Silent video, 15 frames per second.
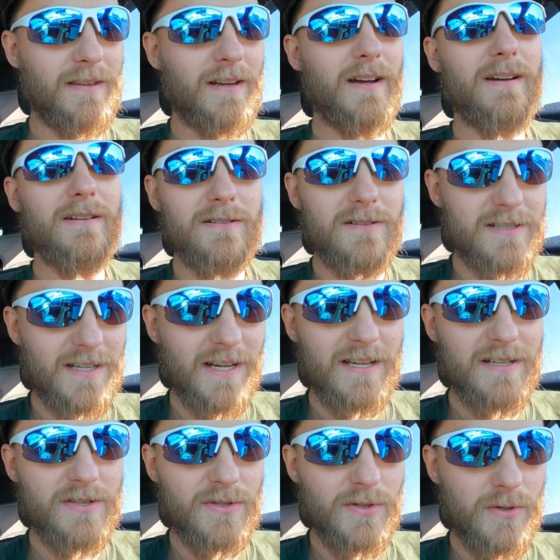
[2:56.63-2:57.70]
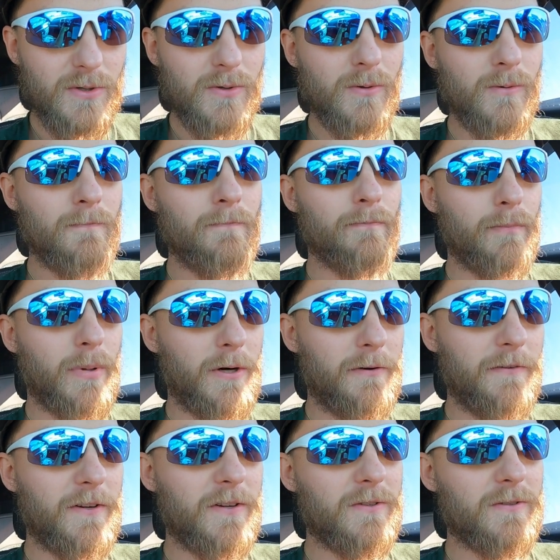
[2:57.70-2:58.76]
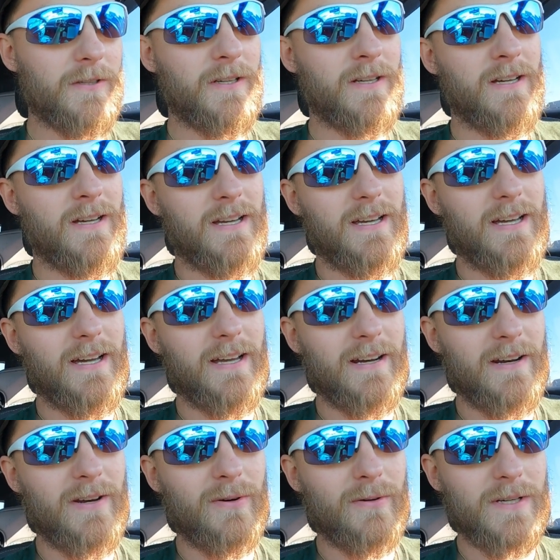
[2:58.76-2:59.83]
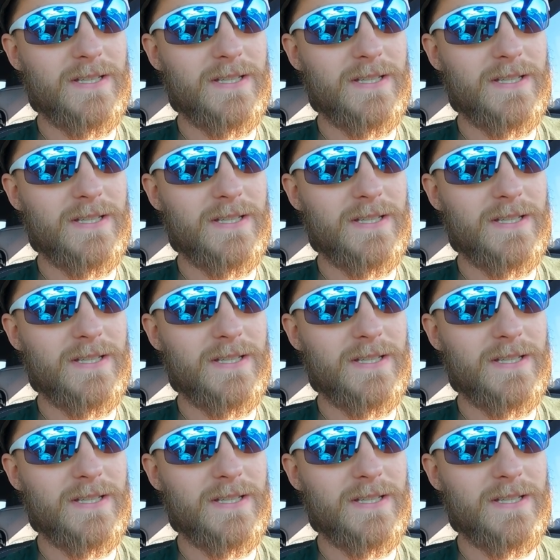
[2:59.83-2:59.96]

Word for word: that I understand you perfectly and I know